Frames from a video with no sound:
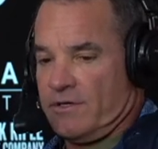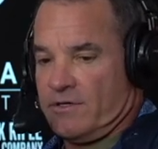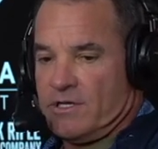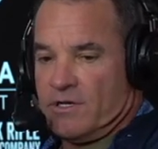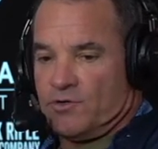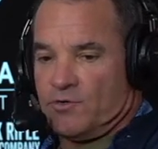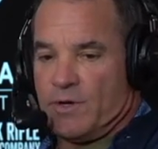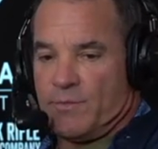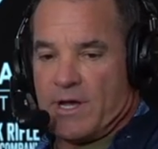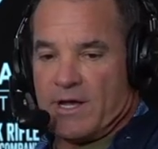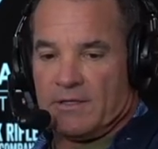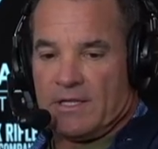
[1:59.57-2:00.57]
you know,
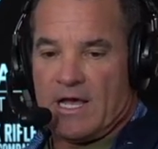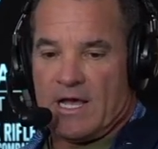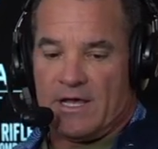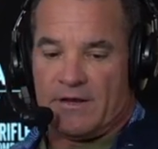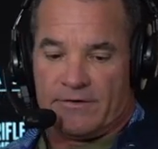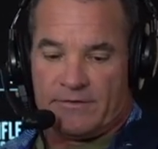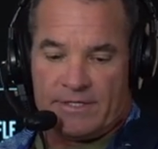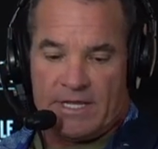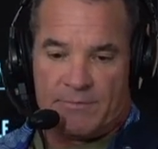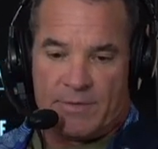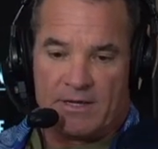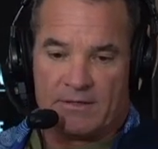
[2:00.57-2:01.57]
20-pound line or
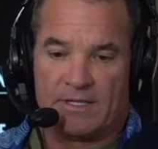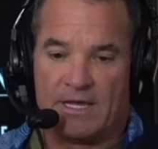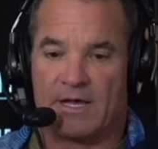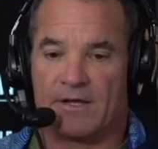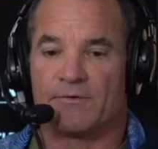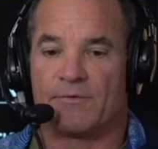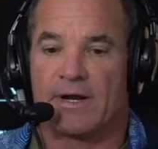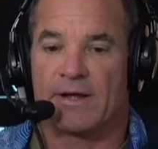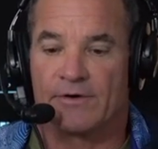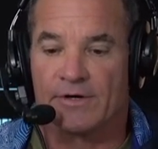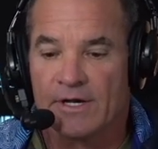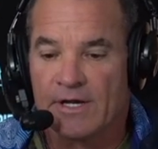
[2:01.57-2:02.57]
10-pound line or
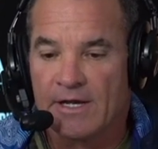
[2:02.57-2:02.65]
whatever,